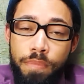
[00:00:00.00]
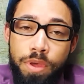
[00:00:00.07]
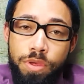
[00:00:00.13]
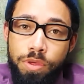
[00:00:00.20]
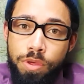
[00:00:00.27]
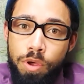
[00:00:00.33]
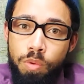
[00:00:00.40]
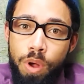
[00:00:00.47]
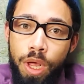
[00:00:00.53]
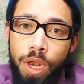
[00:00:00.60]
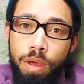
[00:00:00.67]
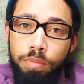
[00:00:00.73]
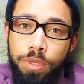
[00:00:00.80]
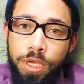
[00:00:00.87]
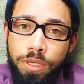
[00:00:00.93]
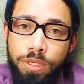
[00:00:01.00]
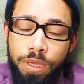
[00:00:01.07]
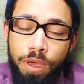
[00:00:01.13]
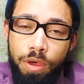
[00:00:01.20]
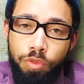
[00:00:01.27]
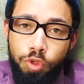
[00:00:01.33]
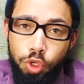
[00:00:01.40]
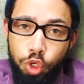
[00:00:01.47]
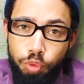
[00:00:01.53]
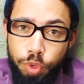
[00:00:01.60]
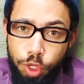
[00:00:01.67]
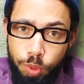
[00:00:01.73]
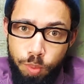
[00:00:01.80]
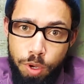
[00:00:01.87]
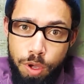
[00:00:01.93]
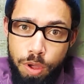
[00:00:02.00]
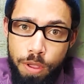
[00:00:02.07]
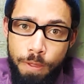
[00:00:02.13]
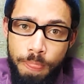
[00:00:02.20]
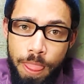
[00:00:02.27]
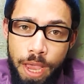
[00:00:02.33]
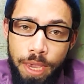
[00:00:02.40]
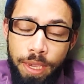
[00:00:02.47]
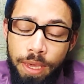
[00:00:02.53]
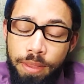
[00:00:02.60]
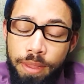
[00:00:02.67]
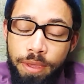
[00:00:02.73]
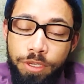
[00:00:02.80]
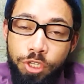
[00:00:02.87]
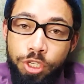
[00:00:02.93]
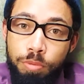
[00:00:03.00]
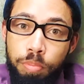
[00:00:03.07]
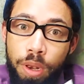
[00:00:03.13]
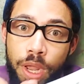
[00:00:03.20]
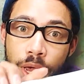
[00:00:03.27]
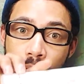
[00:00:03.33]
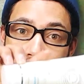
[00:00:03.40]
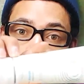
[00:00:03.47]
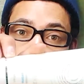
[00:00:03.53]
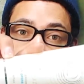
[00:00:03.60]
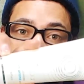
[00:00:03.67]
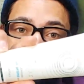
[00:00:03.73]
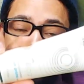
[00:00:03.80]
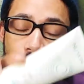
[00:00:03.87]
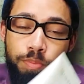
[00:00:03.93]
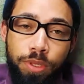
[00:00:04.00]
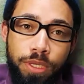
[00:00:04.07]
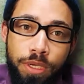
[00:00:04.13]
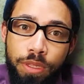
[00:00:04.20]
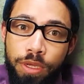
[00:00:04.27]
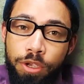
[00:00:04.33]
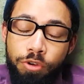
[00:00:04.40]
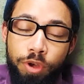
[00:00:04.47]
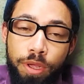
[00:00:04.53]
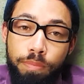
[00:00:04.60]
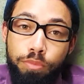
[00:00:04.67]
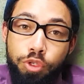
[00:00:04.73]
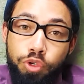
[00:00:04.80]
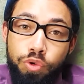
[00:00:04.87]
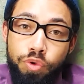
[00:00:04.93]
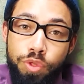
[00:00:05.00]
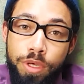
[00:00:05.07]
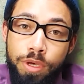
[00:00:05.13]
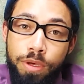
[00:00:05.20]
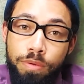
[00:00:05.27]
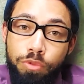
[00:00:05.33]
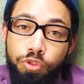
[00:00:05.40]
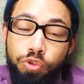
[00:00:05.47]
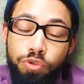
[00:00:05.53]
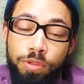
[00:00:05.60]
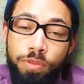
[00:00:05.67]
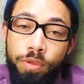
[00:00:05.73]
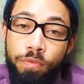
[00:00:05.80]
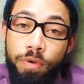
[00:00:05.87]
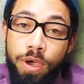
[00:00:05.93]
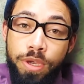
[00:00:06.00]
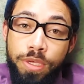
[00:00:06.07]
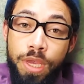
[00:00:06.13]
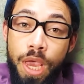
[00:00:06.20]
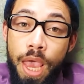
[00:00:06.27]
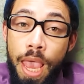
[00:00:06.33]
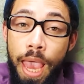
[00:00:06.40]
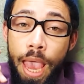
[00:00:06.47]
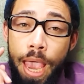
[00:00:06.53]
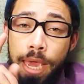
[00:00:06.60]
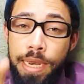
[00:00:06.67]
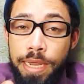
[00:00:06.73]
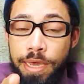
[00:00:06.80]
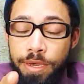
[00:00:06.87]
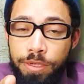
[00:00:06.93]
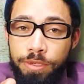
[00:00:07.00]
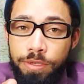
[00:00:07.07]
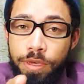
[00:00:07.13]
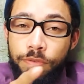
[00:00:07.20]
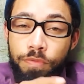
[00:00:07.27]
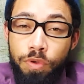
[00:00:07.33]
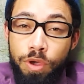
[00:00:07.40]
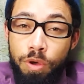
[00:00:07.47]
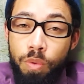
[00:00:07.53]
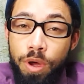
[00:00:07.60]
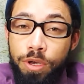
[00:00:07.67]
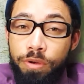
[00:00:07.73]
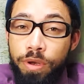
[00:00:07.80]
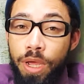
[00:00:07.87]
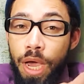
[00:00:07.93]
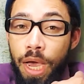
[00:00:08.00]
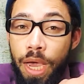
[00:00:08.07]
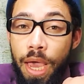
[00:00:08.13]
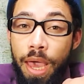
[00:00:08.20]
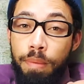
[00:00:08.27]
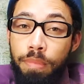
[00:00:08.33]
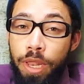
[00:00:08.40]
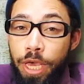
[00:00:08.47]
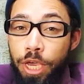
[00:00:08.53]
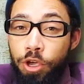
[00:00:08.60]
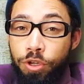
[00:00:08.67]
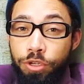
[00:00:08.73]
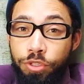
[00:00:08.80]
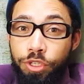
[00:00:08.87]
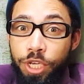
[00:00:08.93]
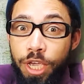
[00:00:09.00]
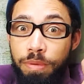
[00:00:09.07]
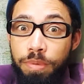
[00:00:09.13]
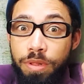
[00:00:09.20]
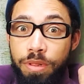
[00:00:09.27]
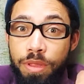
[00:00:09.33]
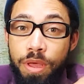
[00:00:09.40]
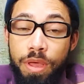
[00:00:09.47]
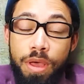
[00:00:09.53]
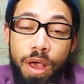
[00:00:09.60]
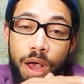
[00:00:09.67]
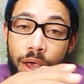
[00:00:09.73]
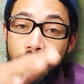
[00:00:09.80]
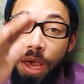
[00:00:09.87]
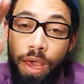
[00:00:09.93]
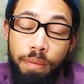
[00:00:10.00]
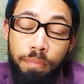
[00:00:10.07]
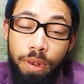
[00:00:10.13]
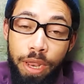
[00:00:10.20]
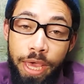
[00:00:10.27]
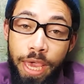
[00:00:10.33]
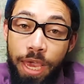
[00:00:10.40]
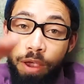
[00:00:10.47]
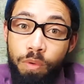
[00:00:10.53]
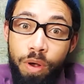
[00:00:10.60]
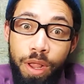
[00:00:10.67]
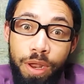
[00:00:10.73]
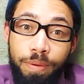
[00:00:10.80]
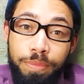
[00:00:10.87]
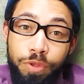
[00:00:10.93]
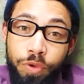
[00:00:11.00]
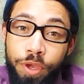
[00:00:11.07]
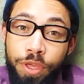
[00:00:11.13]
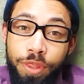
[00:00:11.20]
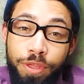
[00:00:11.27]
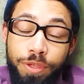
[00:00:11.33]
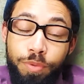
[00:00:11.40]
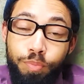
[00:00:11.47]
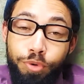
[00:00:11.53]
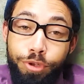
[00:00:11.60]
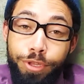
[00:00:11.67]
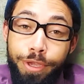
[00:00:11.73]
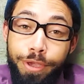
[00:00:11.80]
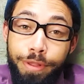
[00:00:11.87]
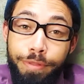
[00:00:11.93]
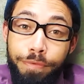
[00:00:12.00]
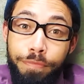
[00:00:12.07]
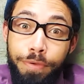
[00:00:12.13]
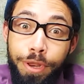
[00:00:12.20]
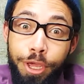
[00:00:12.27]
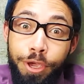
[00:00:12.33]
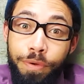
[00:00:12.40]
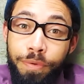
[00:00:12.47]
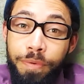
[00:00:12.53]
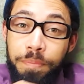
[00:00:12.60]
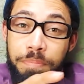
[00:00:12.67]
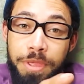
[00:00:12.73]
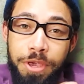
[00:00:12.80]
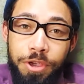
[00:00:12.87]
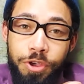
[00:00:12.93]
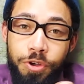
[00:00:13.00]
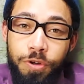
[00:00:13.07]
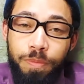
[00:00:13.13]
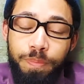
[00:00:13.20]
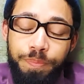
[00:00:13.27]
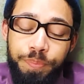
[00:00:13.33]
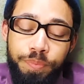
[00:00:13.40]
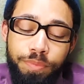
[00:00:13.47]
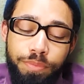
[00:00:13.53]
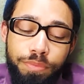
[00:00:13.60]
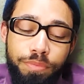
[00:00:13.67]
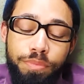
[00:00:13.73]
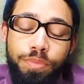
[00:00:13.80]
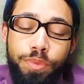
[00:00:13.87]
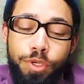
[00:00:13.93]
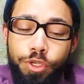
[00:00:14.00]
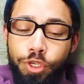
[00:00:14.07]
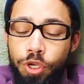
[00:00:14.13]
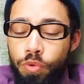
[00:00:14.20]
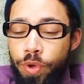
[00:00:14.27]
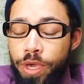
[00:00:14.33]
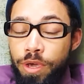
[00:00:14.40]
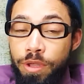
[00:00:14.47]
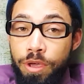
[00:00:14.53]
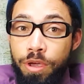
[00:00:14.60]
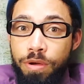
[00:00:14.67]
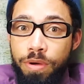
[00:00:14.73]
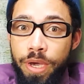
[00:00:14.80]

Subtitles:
So while I'm testing out the LumiSpa, I can then just apply this particular cream to the device. And yes, if you are wondering, I am laying on the table. I am laying while I'm doing this particular video. Cool. So we're gonna go